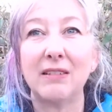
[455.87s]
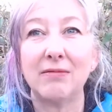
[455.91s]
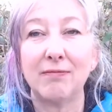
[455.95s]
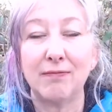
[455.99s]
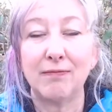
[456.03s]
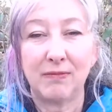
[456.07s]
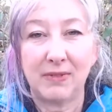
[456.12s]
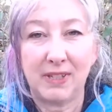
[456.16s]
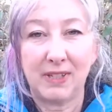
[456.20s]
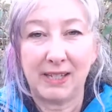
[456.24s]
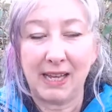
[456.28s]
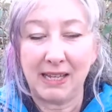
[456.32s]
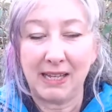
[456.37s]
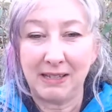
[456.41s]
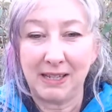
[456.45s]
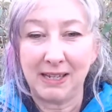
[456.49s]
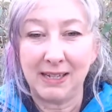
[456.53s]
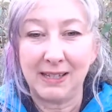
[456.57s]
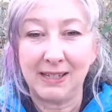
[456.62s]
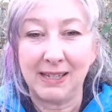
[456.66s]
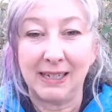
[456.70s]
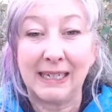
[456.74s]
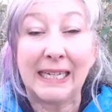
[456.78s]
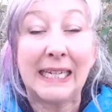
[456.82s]
since
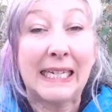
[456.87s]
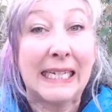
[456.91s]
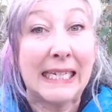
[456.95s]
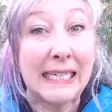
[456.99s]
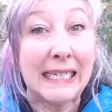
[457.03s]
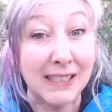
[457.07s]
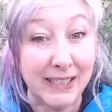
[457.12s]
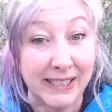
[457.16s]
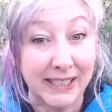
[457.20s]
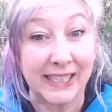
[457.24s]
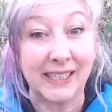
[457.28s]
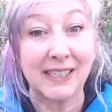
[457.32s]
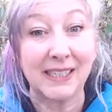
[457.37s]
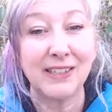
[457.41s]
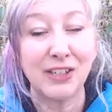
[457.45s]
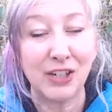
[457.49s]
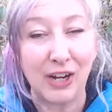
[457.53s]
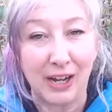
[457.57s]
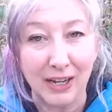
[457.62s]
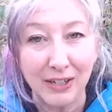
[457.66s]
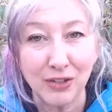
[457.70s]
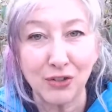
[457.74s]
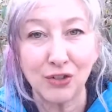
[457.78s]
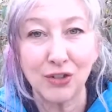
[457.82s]
it's a healing
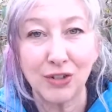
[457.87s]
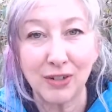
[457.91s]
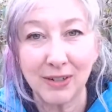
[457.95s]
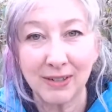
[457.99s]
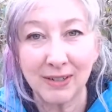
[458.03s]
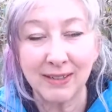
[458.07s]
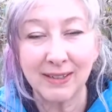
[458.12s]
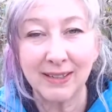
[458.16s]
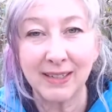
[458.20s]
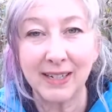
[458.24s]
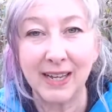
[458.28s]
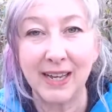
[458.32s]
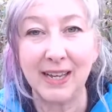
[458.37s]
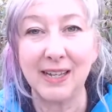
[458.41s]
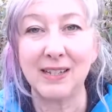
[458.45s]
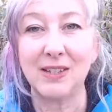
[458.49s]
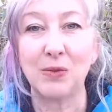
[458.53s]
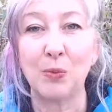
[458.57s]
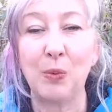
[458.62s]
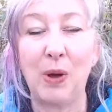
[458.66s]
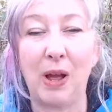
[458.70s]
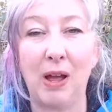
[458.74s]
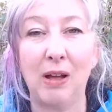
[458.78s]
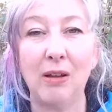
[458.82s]
touch as
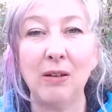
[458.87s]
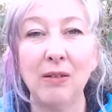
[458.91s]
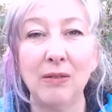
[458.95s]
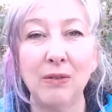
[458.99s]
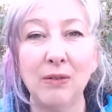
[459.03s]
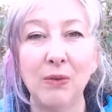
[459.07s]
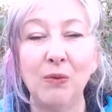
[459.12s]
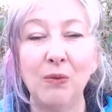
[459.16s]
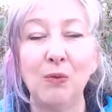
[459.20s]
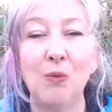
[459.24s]
well,